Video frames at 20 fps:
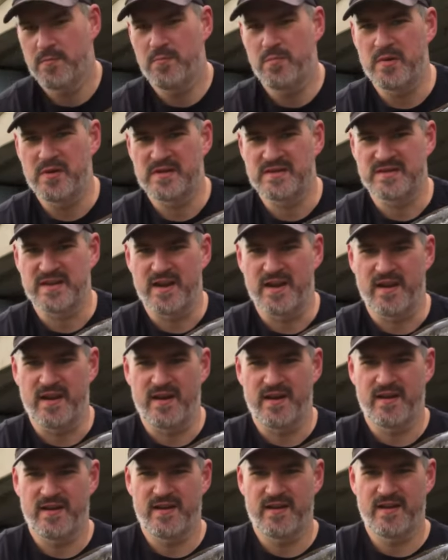but
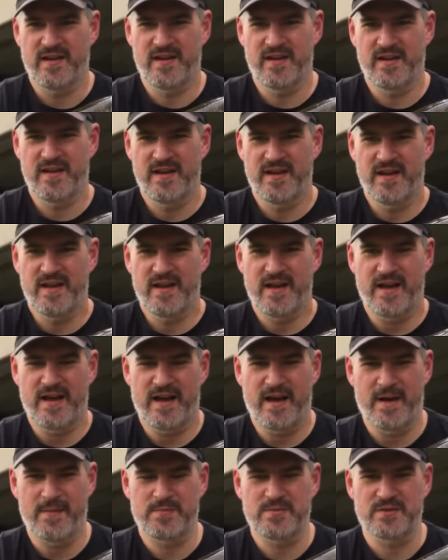
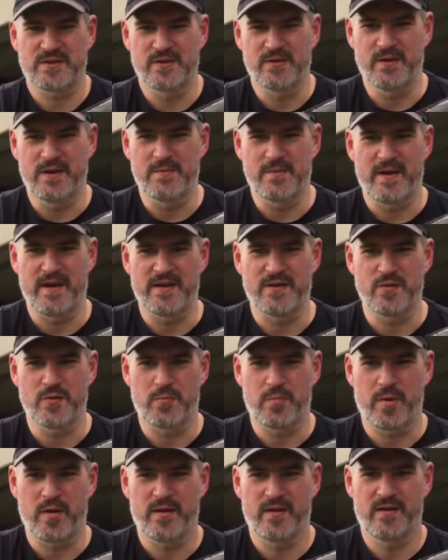absolutely made up.
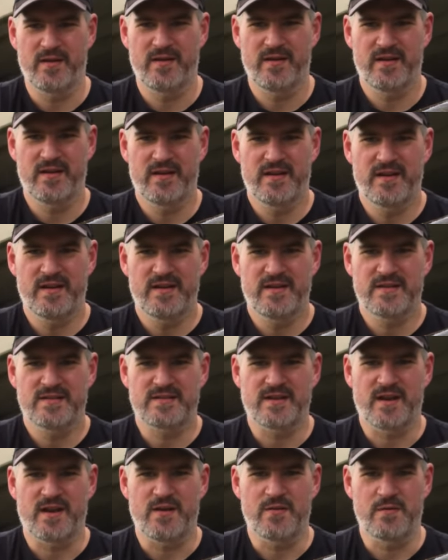
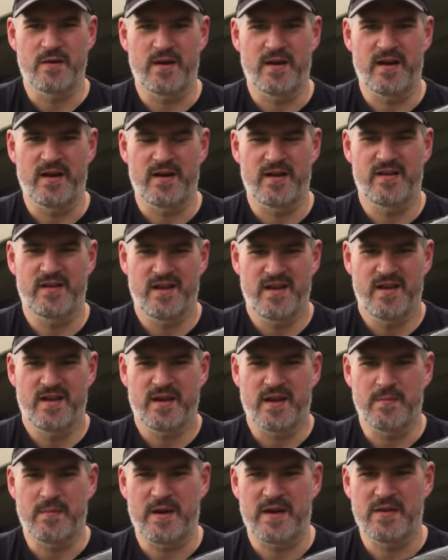So
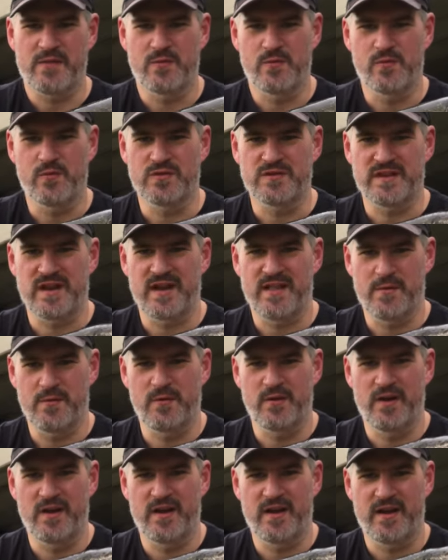get back in the water and
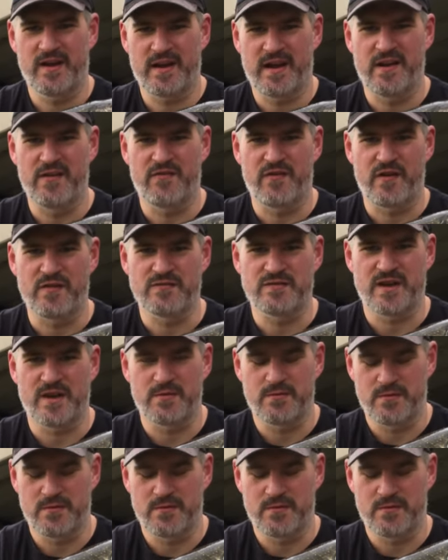we'll get a photo.